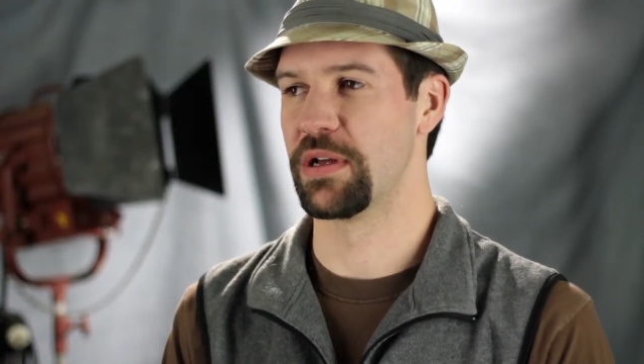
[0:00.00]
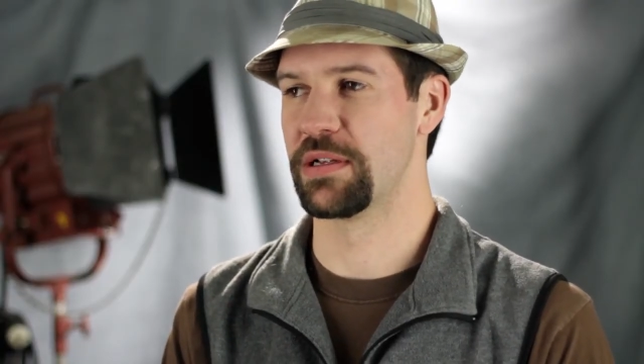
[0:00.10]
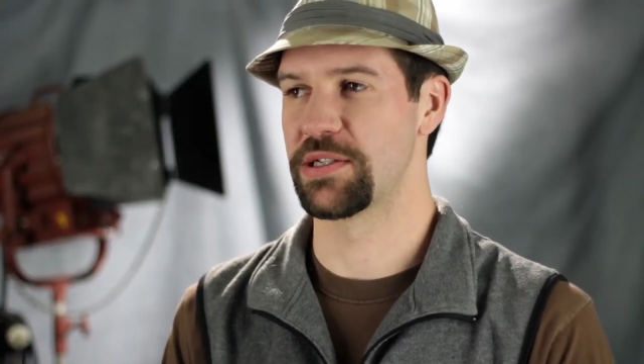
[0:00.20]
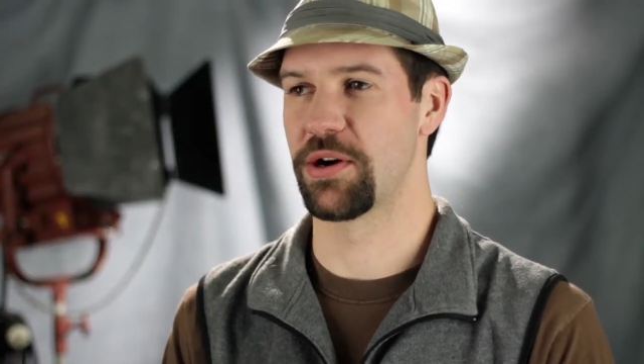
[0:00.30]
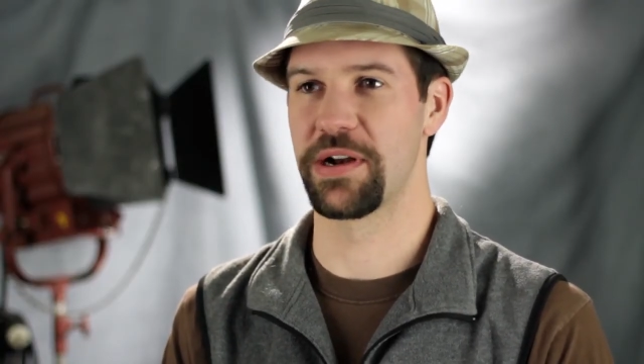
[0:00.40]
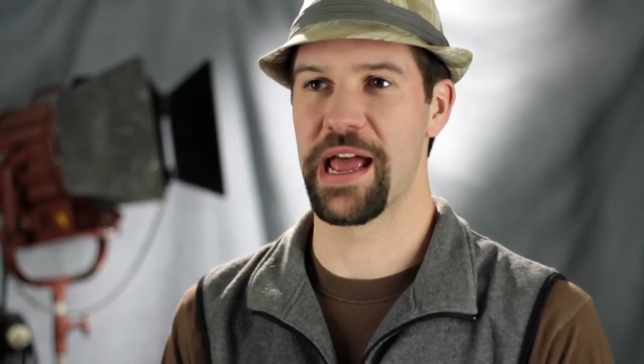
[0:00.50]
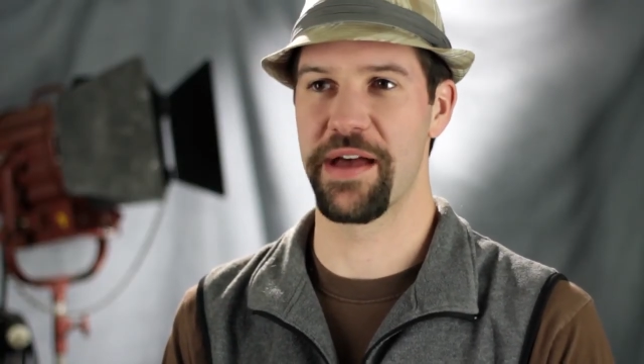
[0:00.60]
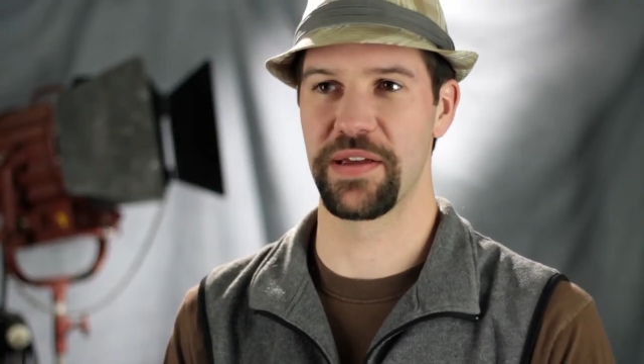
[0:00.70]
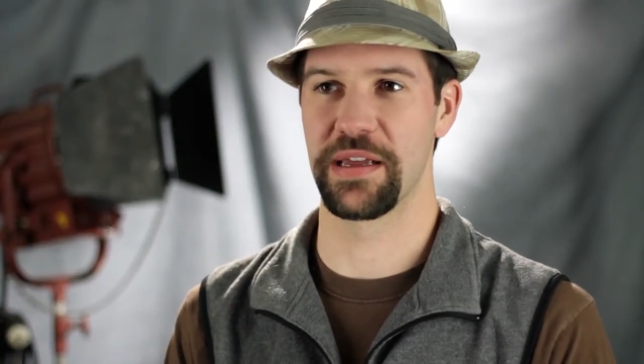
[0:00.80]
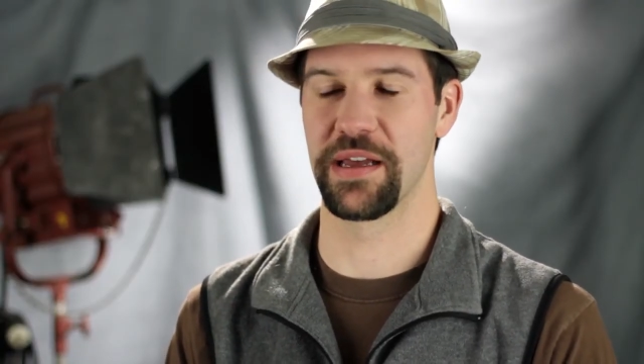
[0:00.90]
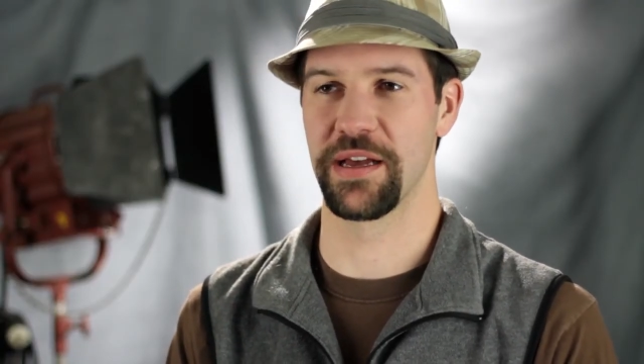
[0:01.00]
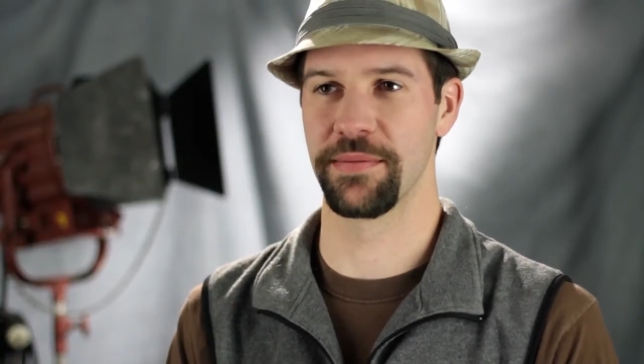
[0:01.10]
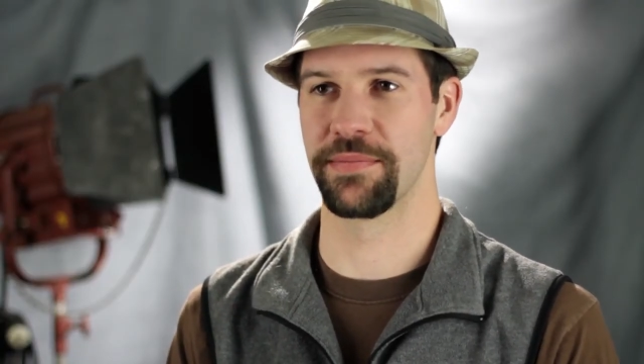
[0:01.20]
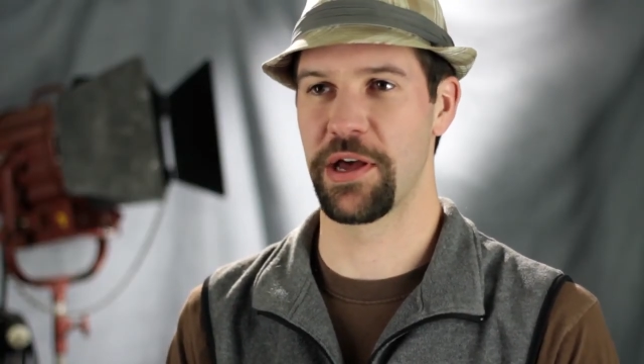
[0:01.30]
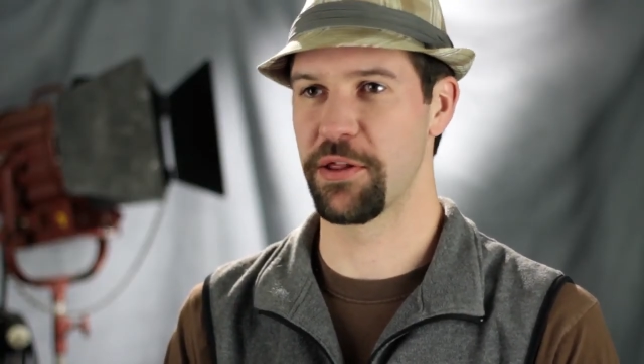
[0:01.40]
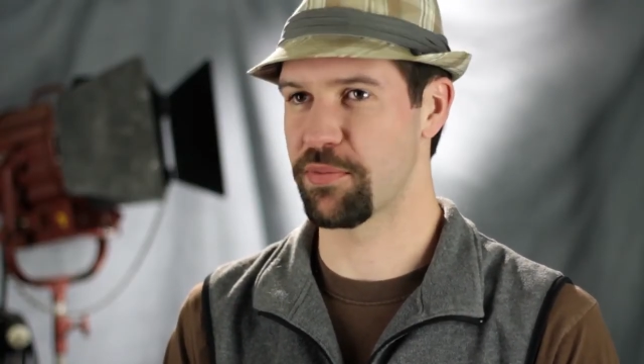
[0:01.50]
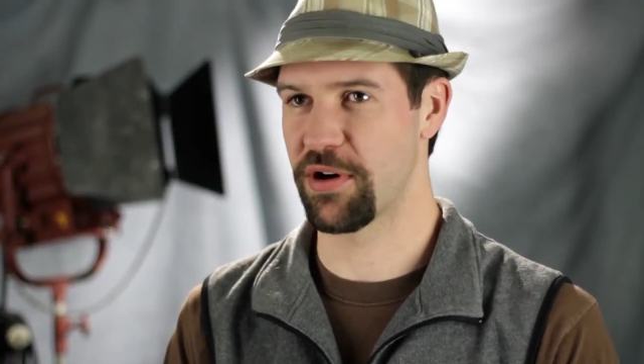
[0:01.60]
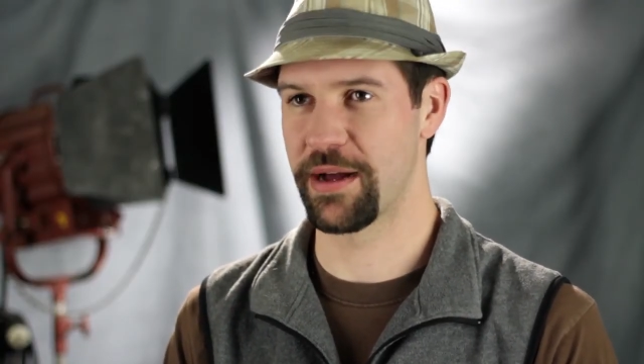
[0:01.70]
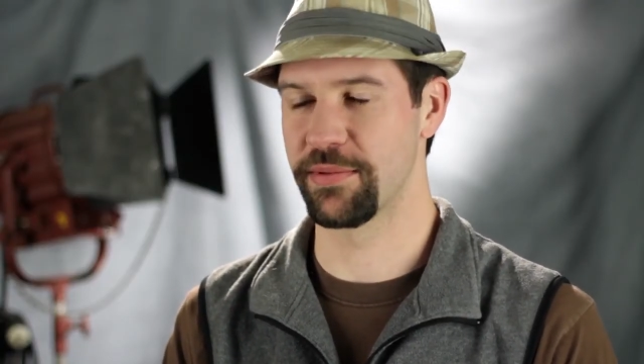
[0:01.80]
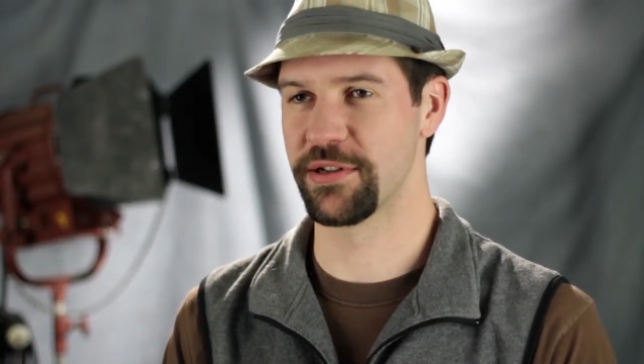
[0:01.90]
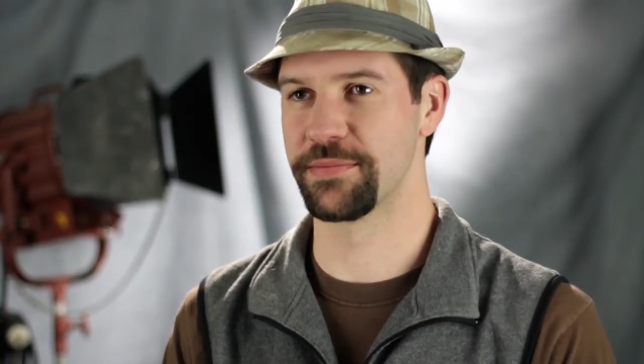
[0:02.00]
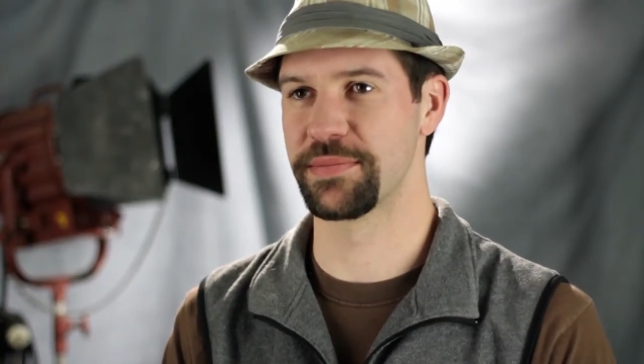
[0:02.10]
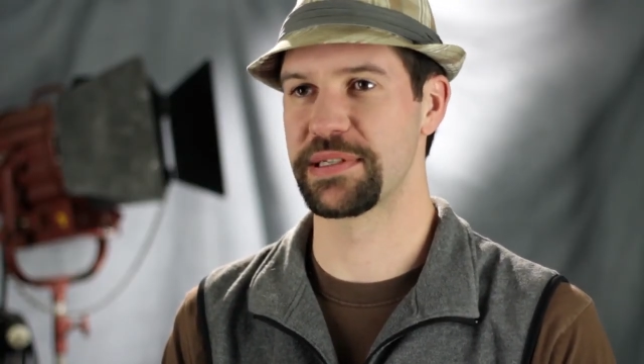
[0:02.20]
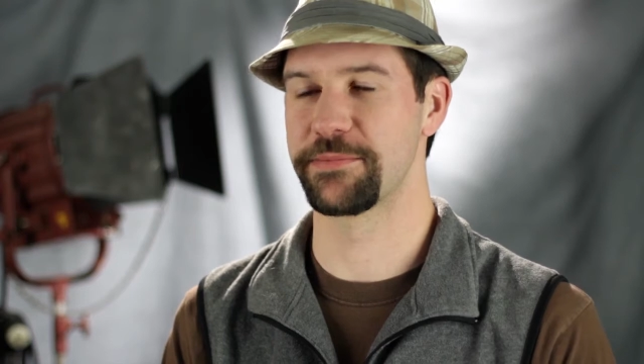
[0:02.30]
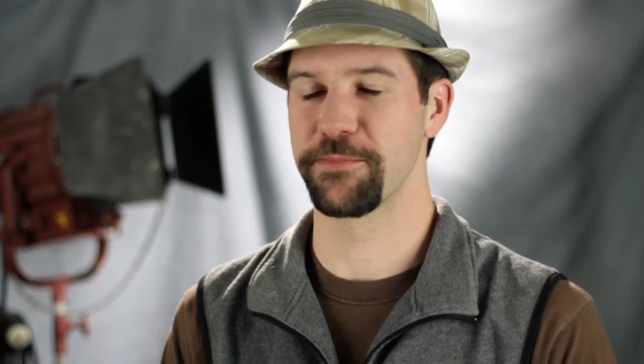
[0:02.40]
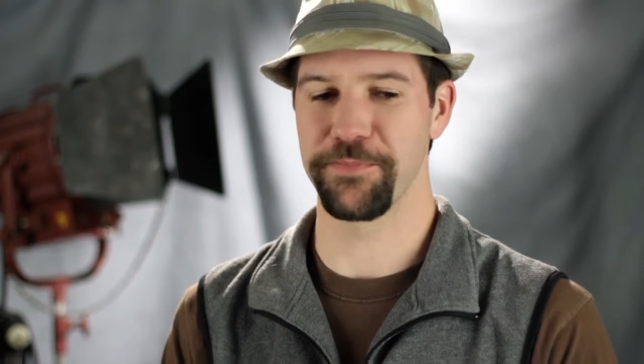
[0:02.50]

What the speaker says: started having health problems.